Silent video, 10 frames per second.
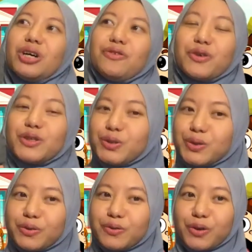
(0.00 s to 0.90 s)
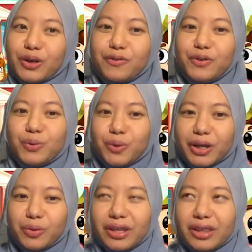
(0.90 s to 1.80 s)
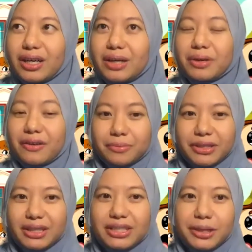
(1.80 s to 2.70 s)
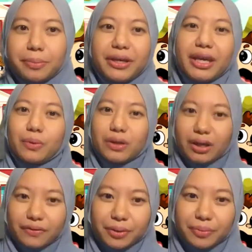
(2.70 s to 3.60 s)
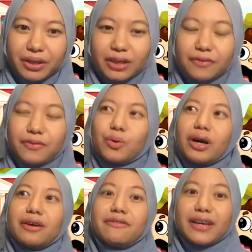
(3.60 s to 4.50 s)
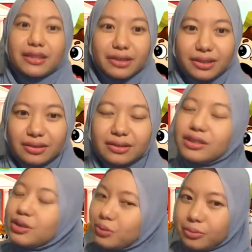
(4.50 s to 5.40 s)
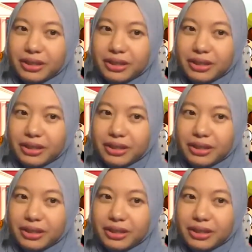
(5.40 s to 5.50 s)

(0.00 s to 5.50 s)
for so for if you work with um, government, JPA will cover. If you are a veteran, you will be